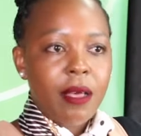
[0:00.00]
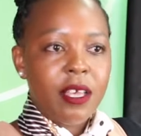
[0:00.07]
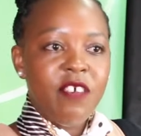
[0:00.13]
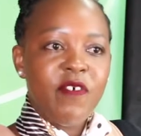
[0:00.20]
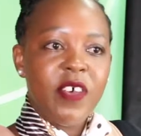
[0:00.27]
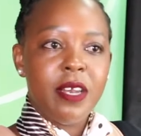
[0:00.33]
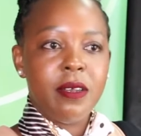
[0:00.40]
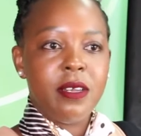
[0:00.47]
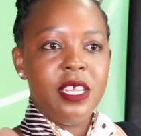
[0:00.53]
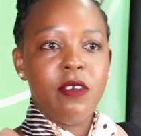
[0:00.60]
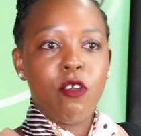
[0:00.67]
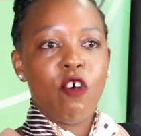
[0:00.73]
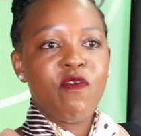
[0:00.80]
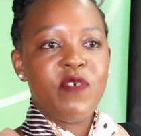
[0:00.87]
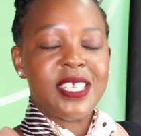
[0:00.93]
even
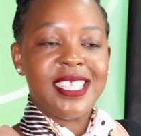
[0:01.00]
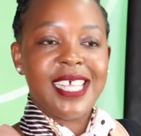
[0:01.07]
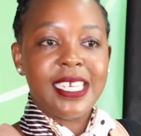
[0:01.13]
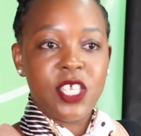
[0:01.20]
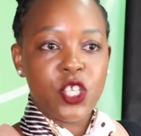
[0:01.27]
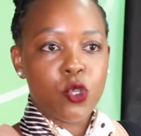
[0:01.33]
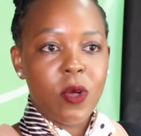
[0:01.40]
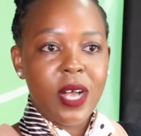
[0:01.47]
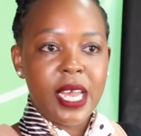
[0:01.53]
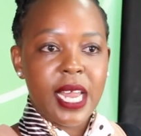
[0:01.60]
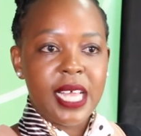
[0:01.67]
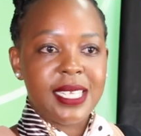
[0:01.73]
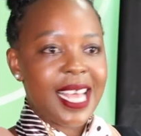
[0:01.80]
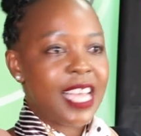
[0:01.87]
in office, they're disorganized.